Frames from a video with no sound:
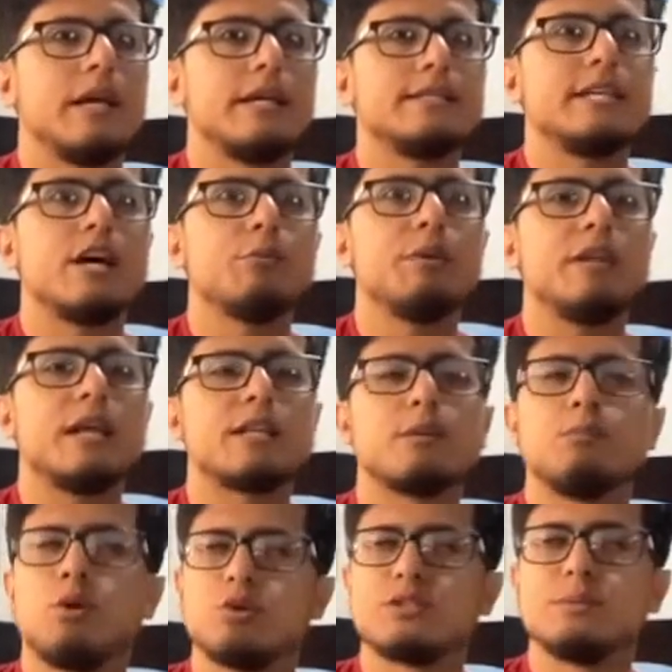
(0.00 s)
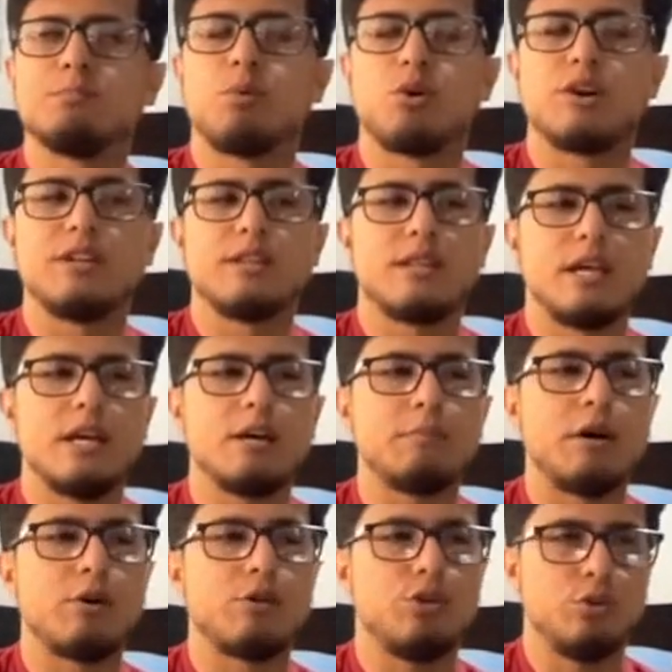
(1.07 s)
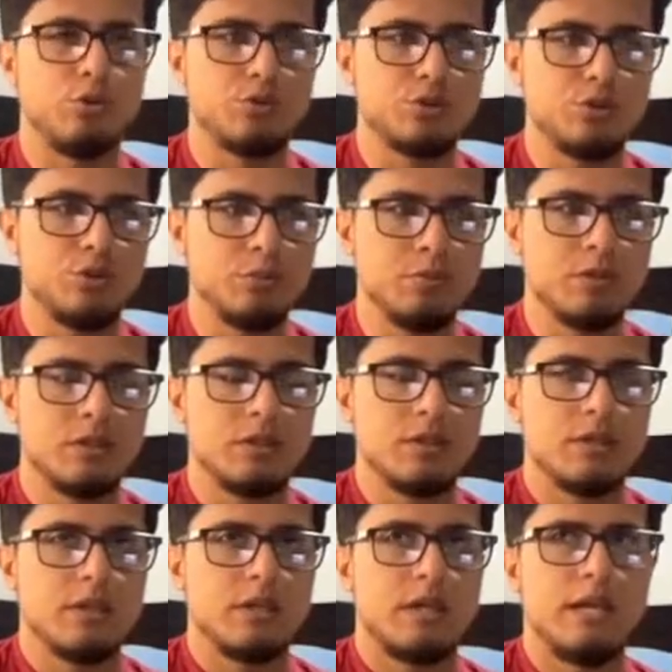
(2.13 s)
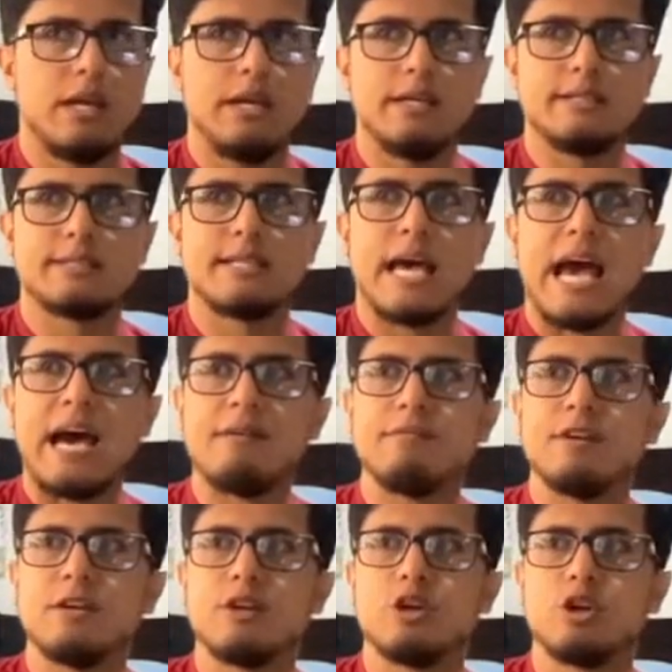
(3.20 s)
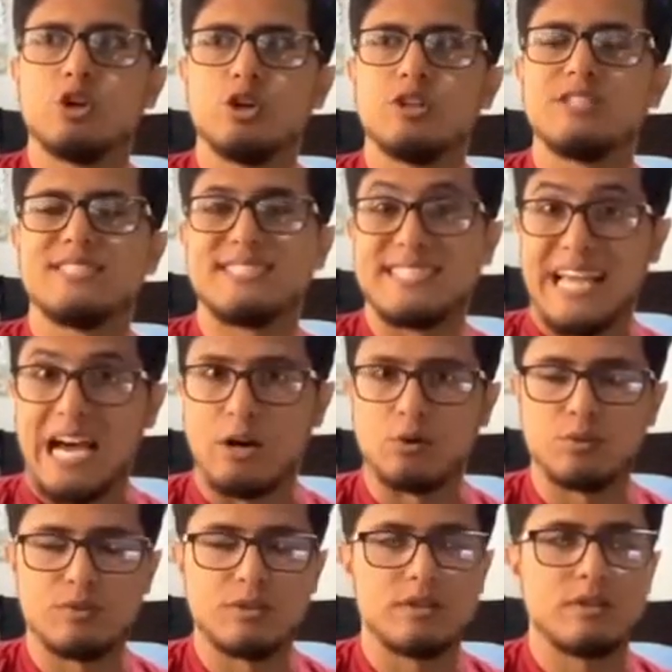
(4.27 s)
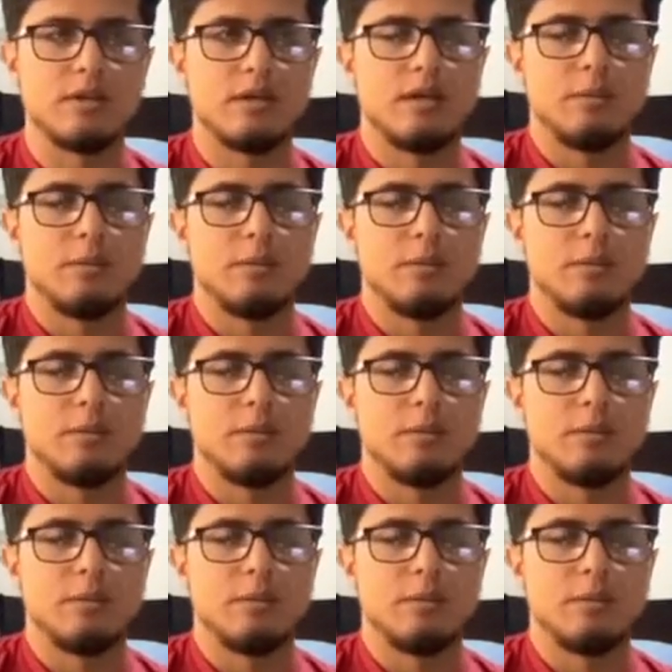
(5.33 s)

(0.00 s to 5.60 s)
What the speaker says: they tell me that the most important thing about YouTube is having good sound.